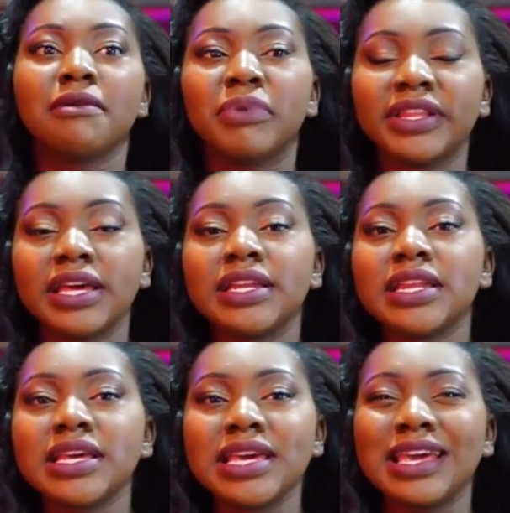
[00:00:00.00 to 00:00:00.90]
But
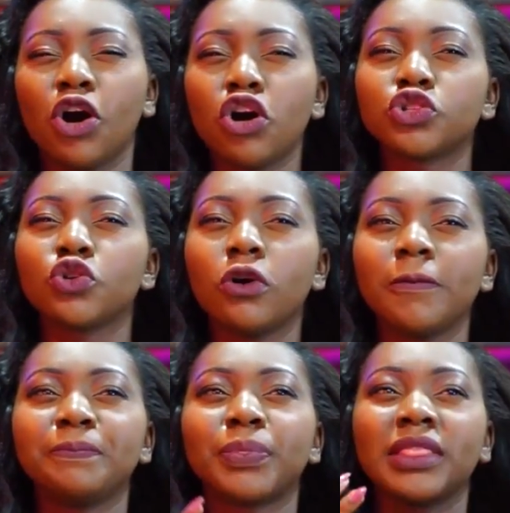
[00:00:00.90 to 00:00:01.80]
then it
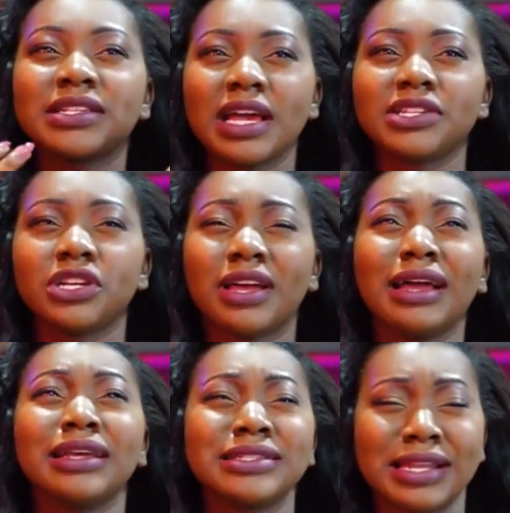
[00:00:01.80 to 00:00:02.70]
also, Side Chic
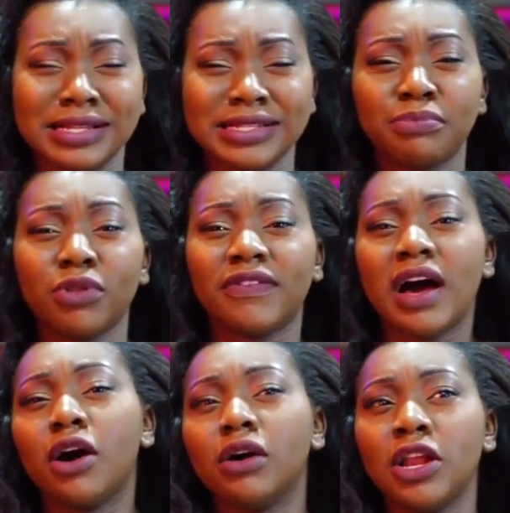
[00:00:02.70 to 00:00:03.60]
Gang is an example of
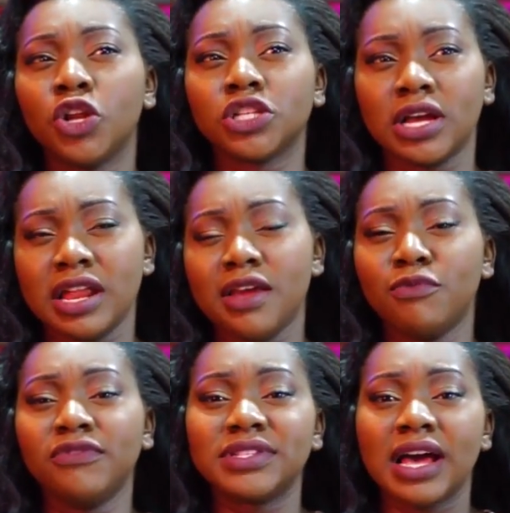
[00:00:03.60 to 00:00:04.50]
how a lot of
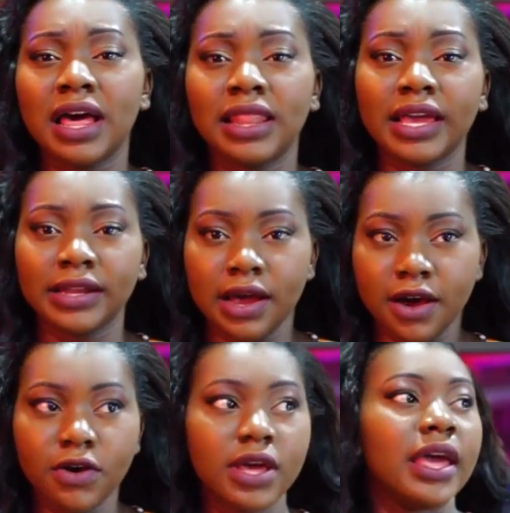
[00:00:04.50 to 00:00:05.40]
Ghanaian movies are like
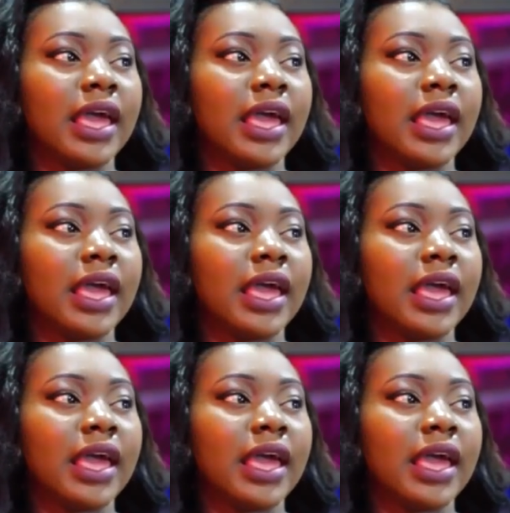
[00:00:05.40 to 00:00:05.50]
now.